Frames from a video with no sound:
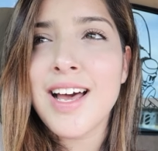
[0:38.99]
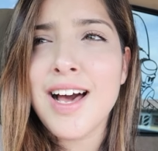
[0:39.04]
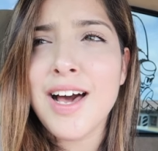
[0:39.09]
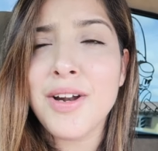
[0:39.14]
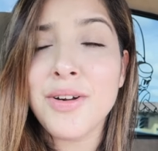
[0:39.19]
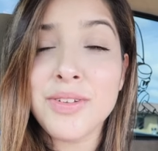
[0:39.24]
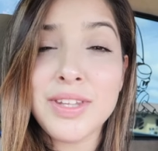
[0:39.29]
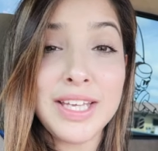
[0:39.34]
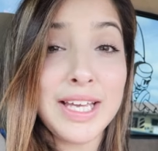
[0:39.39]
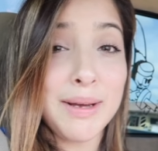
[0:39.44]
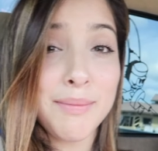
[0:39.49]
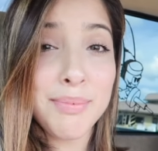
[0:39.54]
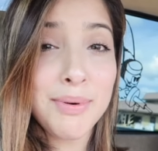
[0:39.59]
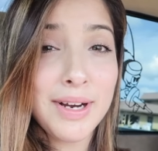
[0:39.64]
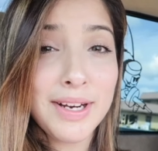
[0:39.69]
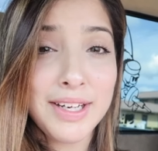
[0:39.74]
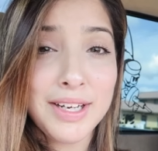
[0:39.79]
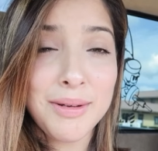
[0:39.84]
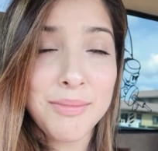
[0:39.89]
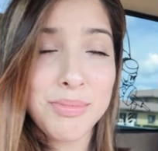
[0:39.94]
I don't think I'm
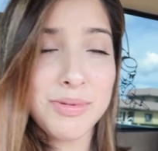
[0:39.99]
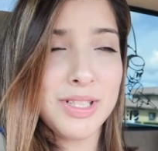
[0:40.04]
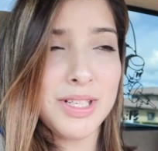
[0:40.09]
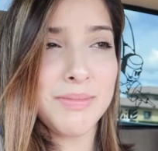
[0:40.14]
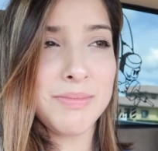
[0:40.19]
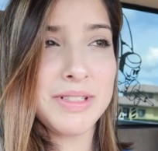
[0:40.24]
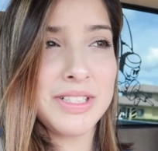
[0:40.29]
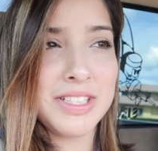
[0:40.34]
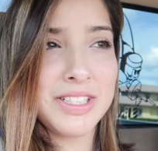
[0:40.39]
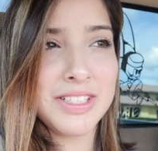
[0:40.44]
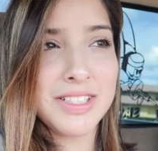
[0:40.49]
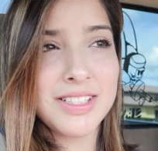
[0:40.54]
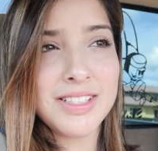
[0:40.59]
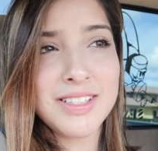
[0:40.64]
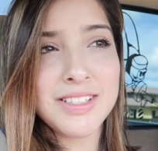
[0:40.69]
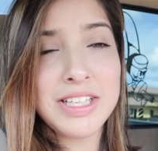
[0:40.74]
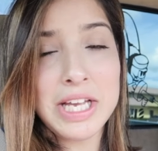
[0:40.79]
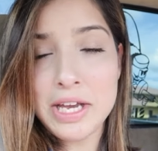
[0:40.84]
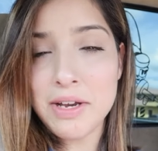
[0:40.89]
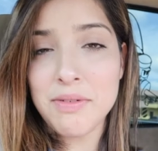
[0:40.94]
pregnant, but let me just
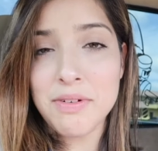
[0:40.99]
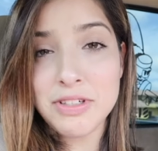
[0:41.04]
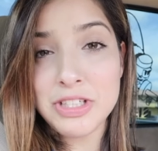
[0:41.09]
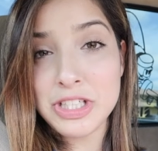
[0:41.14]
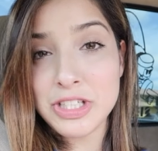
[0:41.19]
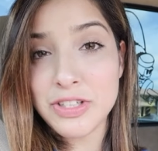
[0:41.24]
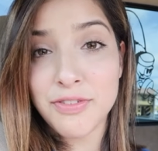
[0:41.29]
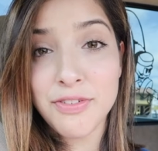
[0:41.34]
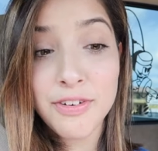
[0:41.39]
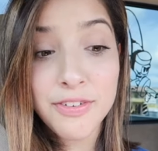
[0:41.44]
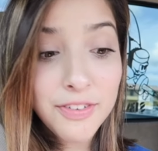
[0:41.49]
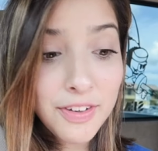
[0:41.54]
take one just for